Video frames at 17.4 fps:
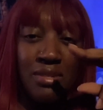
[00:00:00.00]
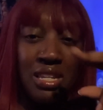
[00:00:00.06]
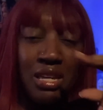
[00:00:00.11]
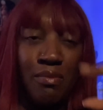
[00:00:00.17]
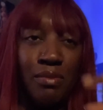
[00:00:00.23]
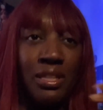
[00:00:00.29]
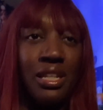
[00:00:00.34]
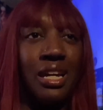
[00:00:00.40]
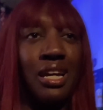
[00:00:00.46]

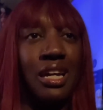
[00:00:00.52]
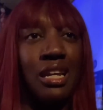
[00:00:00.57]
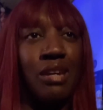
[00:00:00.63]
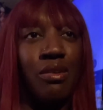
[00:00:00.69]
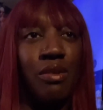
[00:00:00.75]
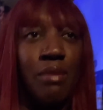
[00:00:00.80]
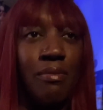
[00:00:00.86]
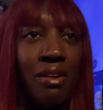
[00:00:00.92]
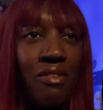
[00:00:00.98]
but then I gotta
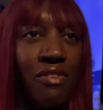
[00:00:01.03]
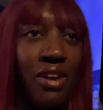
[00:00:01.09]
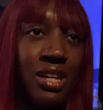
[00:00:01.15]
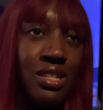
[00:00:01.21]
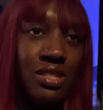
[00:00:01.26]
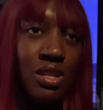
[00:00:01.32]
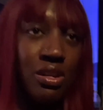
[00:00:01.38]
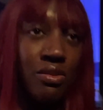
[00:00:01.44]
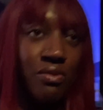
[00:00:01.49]
like my
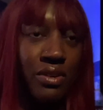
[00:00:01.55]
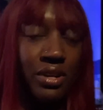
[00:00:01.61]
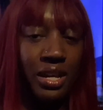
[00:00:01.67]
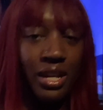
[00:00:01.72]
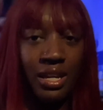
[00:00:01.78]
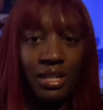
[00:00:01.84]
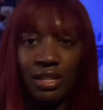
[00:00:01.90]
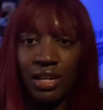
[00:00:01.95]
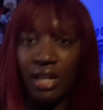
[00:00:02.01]
face over
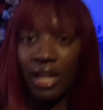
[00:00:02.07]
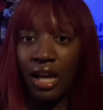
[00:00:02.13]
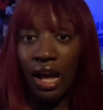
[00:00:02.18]
again.